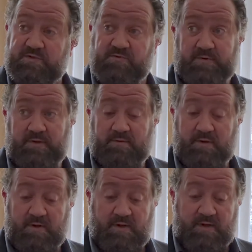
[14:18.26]
for me,
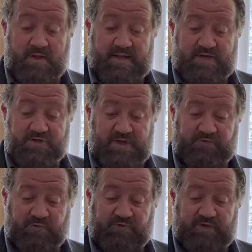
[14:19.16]
any chance
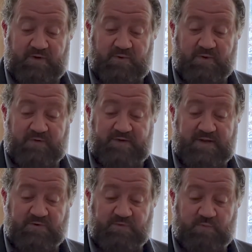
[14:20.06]
we'll see you in one of
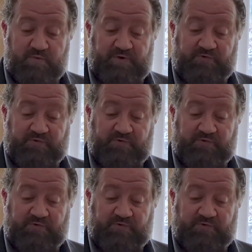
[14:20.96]
Daniel's movies